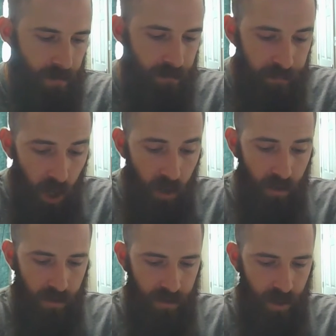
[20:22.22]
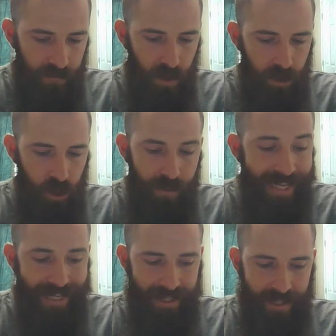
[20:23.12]
Both of those who
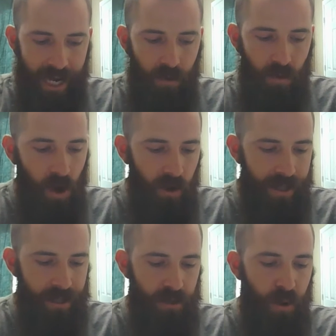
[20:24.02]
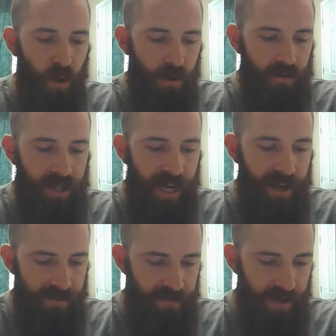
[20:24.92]
didn't sign were ardent supporters
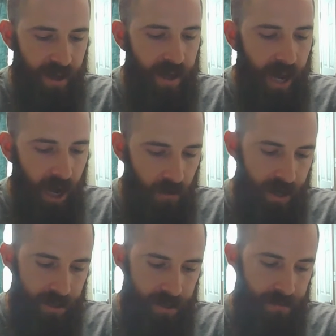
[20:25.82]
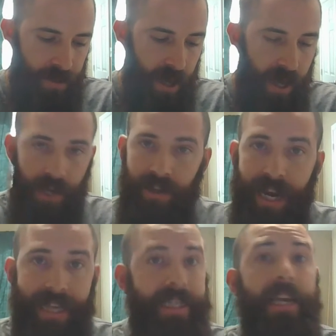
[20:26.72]
of Arius. Now, the
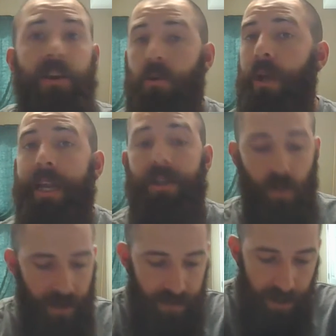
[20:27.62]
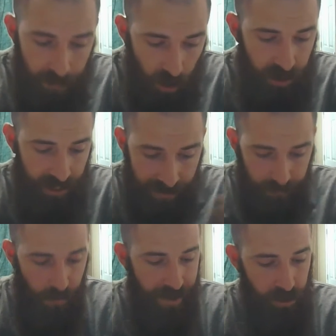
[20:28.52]
Nicene Creed is one of the most
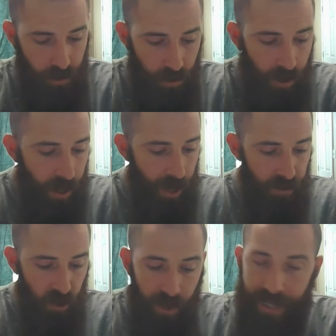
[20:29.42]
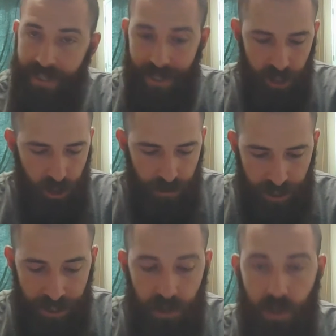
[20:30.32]
influential creeds in
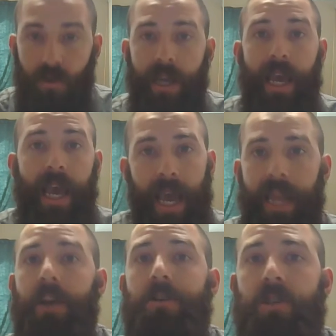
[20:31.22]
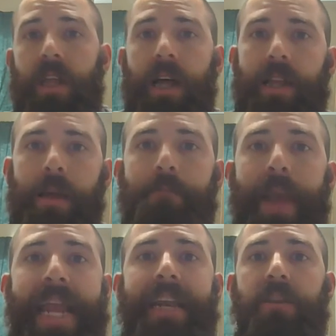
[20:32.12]
church history, and here's the
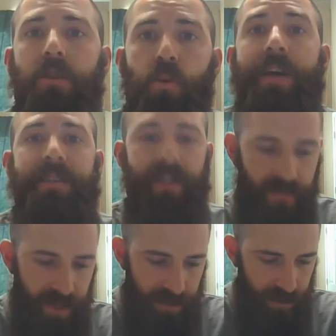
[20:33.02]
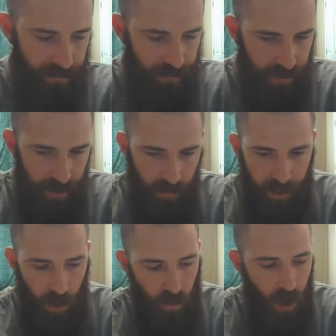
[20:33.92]
main thrust of it
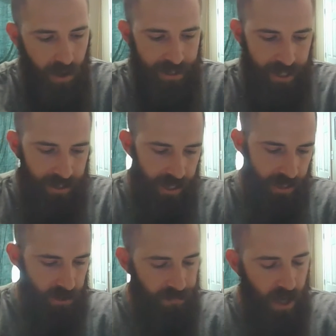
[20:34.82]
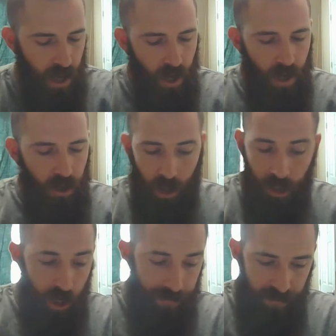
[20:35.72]
when they wrote it. It says this. You
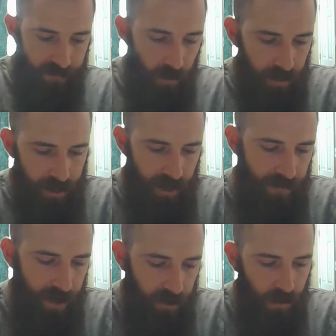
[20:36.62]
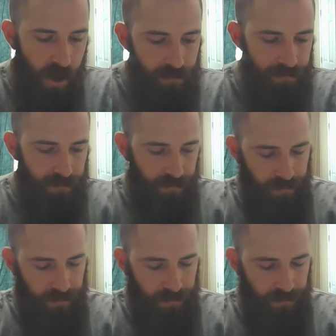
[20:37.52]
can look up the fullness of it on your own.